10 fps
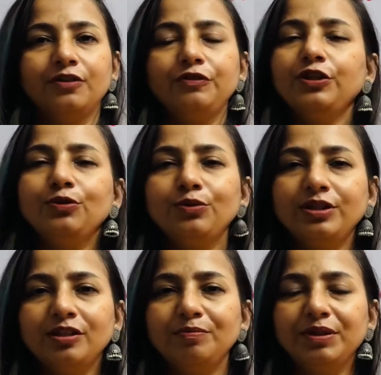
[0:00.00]
we know
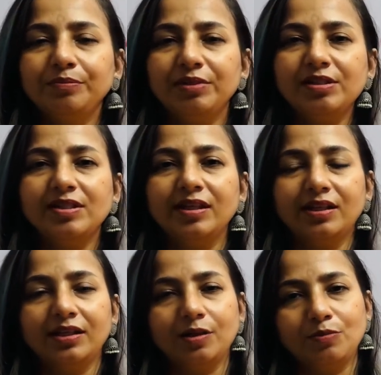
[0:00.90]
that pigments, they
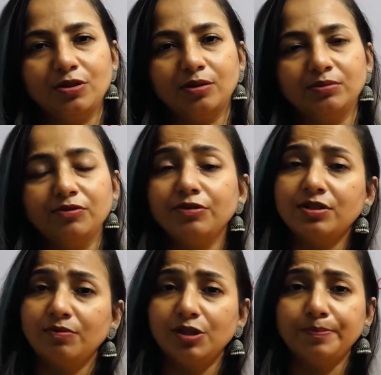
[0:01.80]
can absorb the
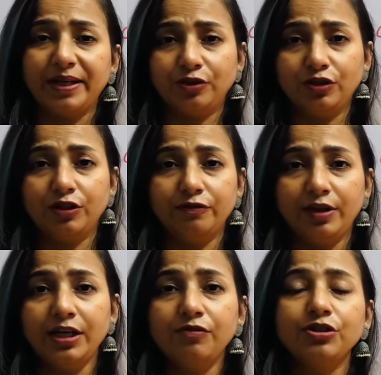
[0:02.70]
visible spectra of
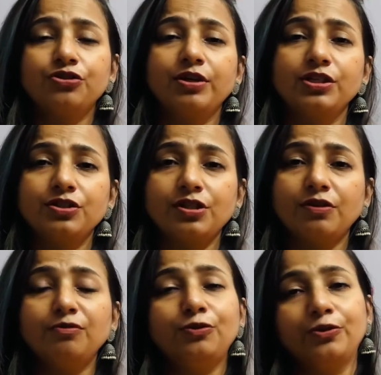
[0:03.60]
light, which ranges
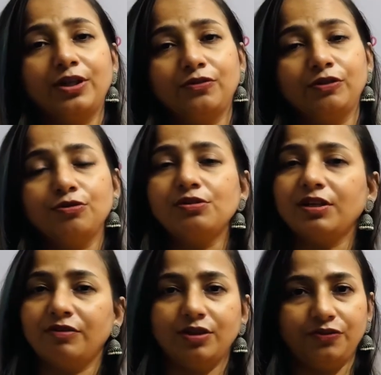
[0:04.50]
from 400 to
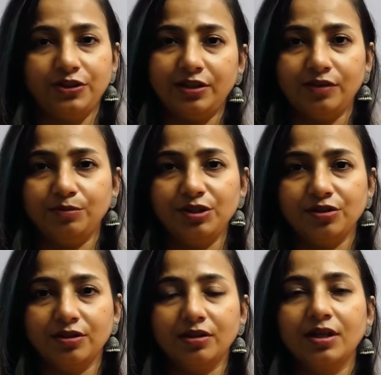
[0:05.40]
700
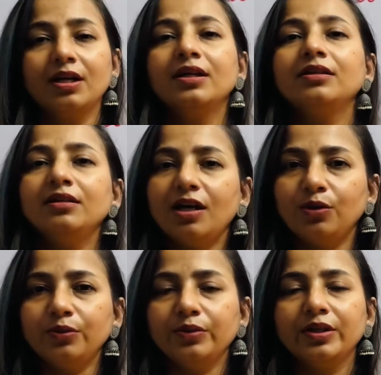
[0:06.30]
nanometer.
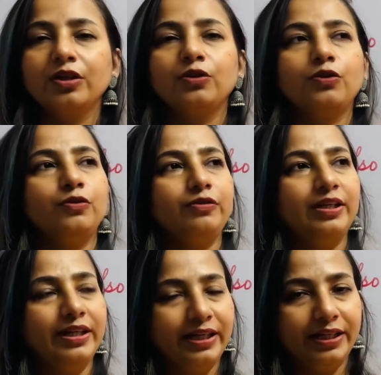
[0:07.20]
Now chlorophyll
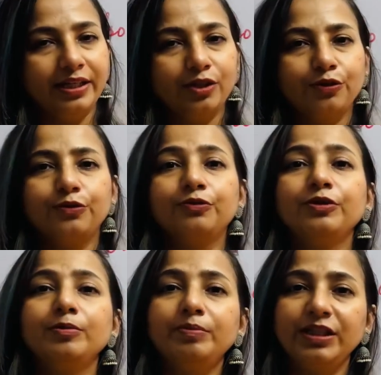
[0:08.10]
A,
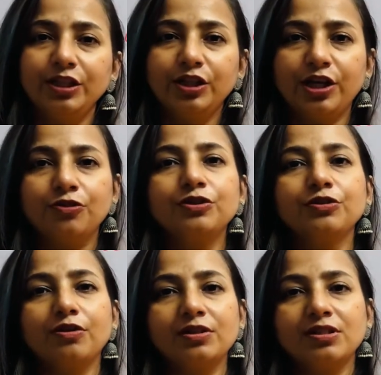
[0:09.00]
chlorophyll B,
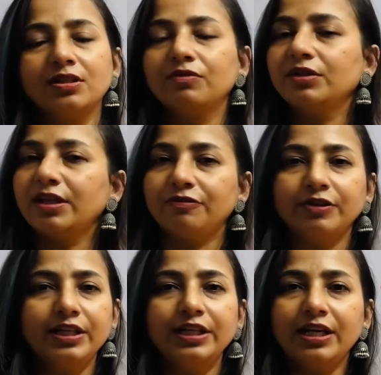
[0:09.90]
carotenoids, they will
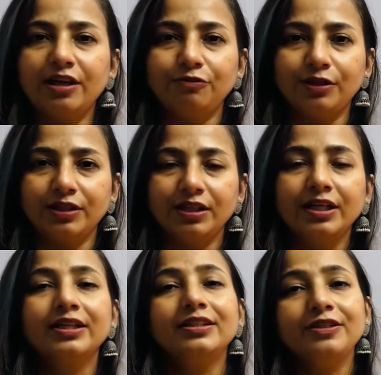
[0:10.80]
definitely have what
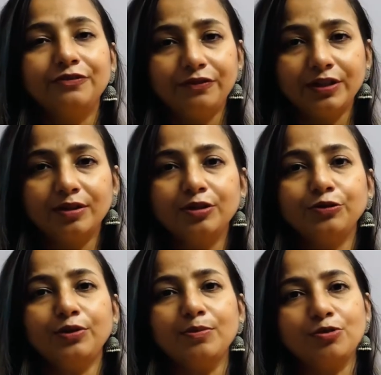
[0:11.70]
different, you
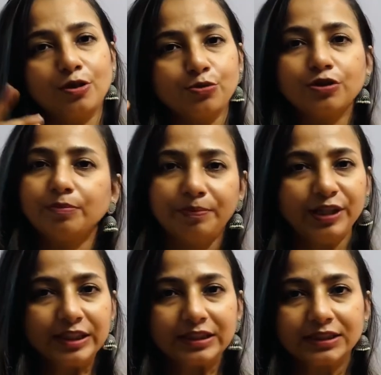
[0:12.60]
know, absorption
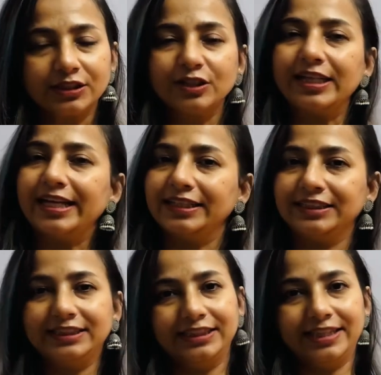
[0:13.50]
peaks. So let us
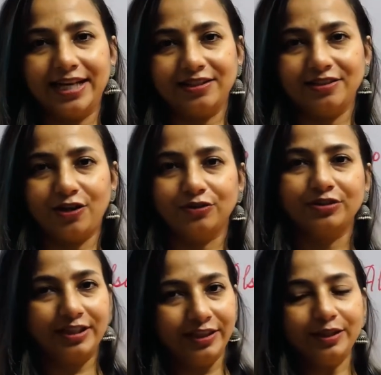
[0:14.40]
see that now.
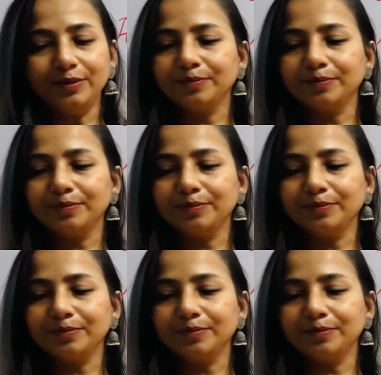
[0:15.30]
Clear?